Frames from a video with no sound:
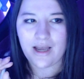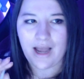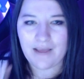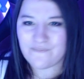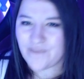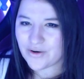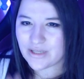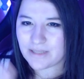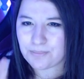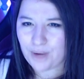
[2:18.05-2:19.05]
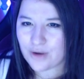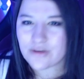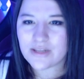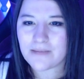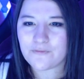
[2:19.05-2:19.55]
I'm very proud of
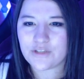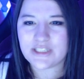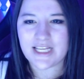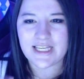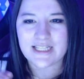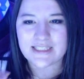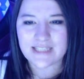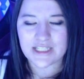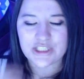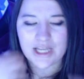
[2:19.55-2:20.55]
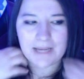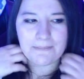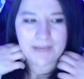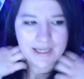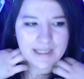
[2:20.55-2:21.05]
them for taking such a
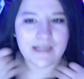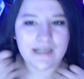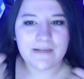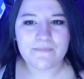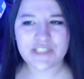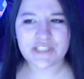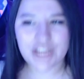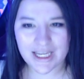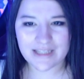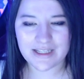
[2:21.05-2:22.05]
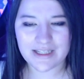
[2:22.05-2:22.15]
big change,